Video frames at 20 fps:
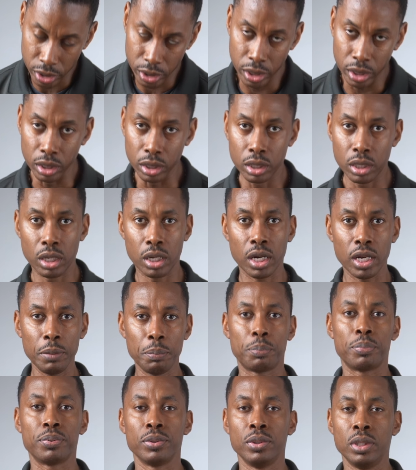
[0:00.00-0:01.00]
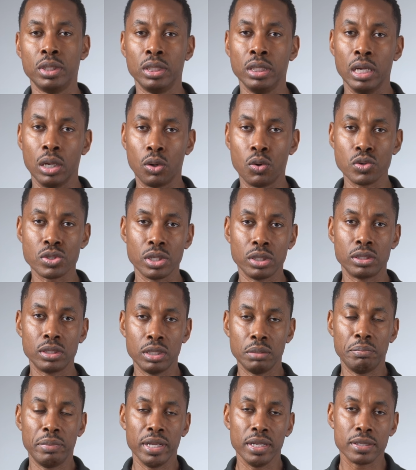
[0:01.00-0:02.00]
the clip that goes onto
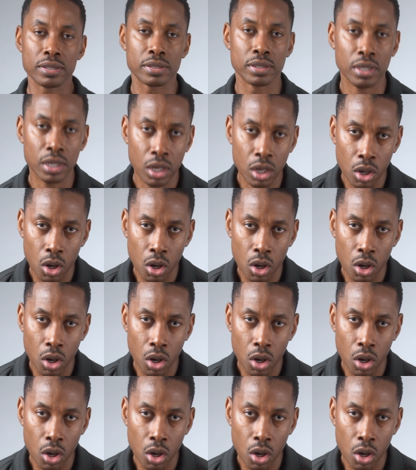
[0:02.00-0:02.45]
the belt,